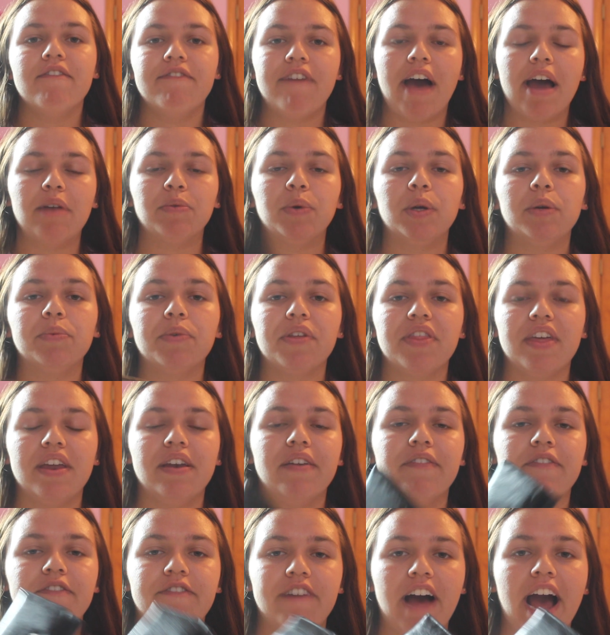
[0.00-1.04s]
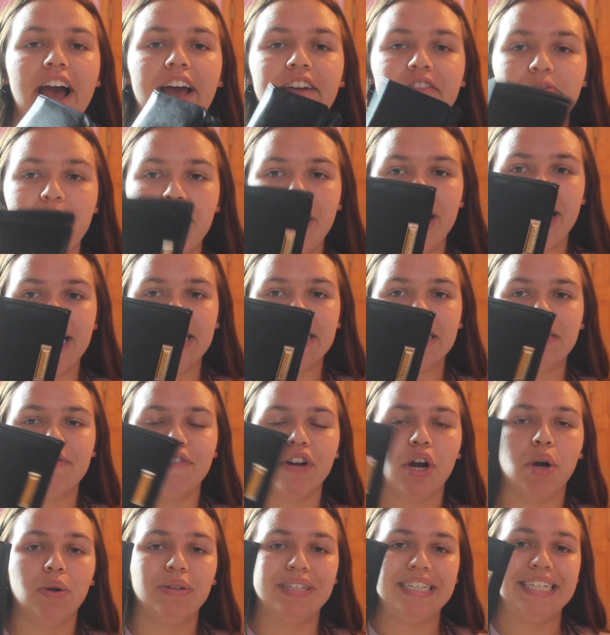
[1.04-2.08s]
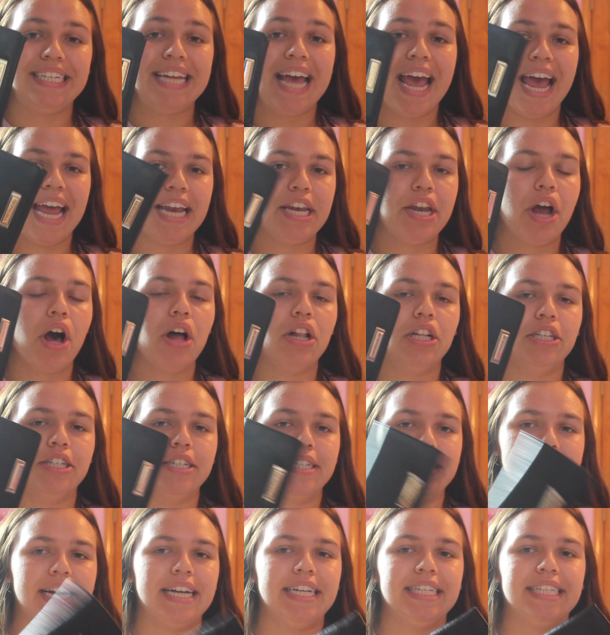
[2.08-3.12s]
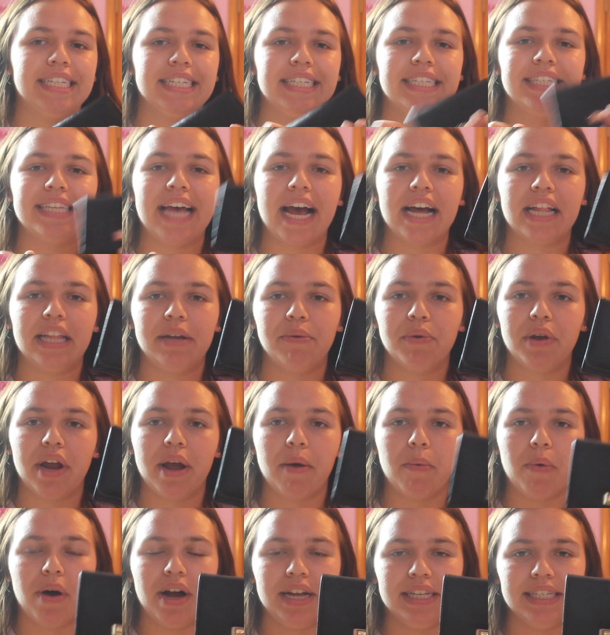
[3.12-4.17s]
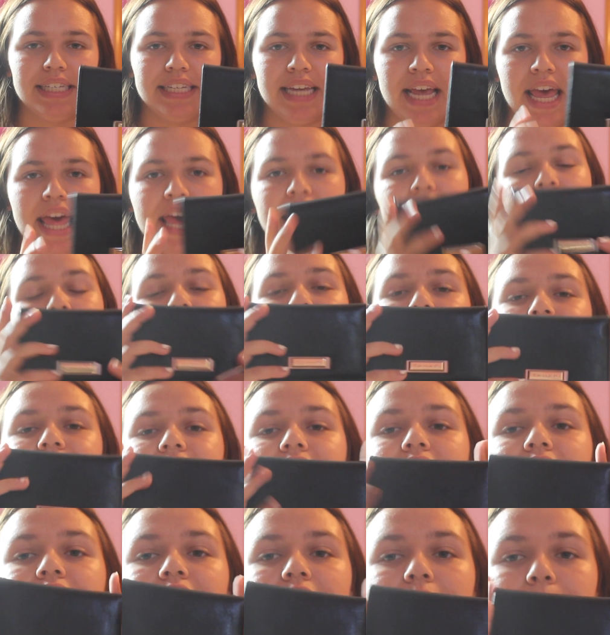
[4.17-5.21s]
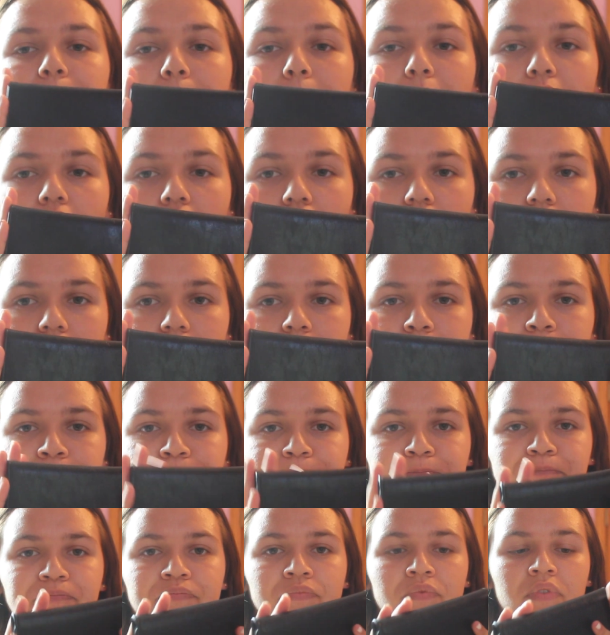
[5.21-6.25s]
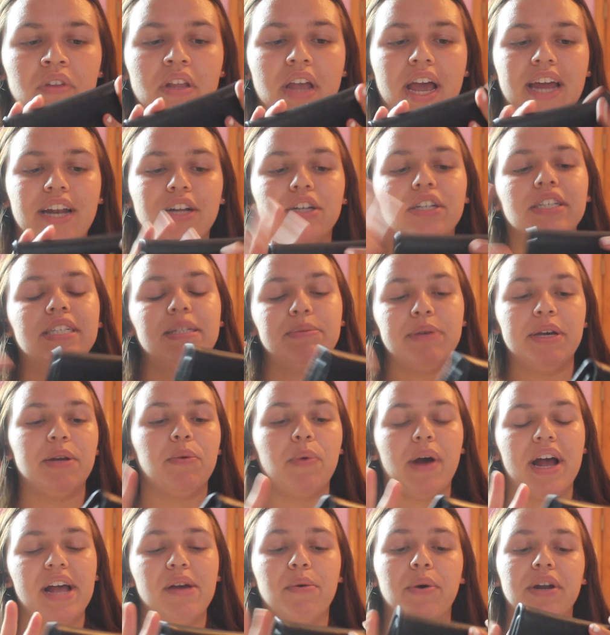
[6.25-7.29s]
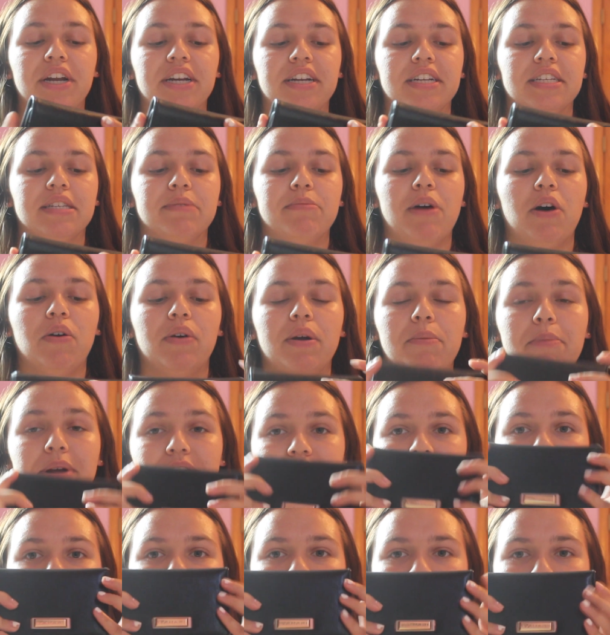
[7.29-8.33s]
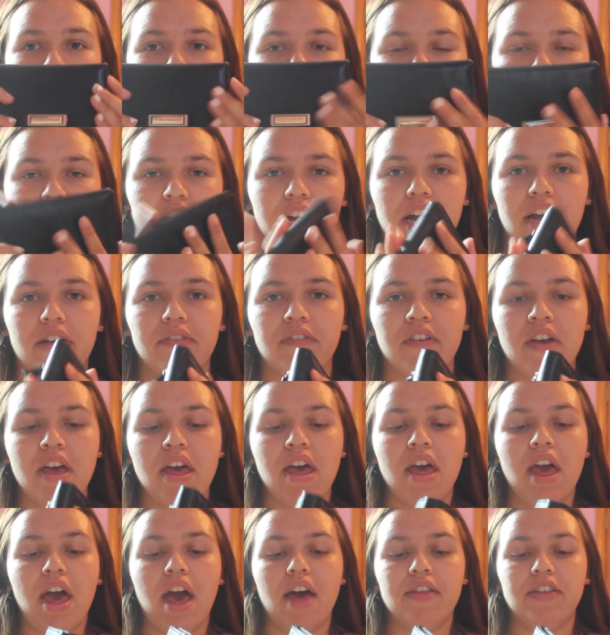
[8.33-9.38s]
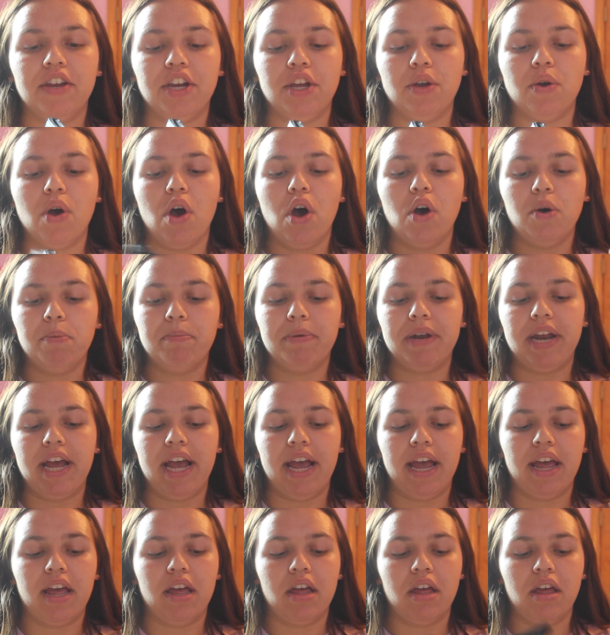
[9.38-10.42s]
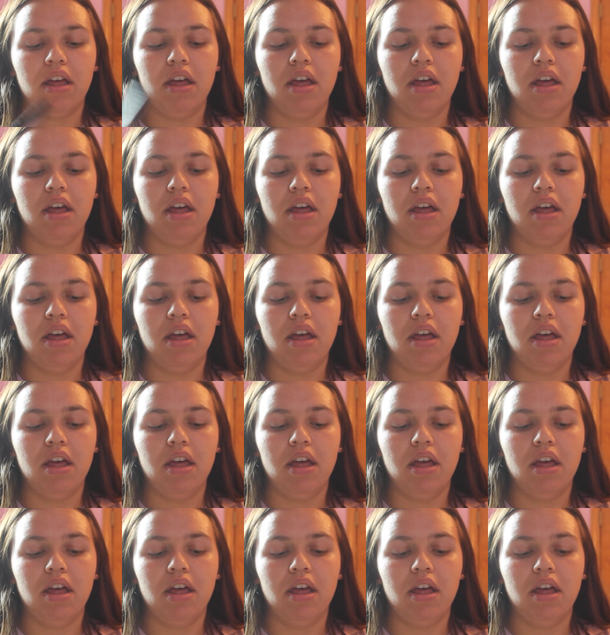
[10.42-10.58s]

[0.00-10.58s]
Found one within 5 minutes for only $10, and it's exactly what I want. Like, it's small, and I'll explain why I wanted a small one, but it's small enough, and then you open it,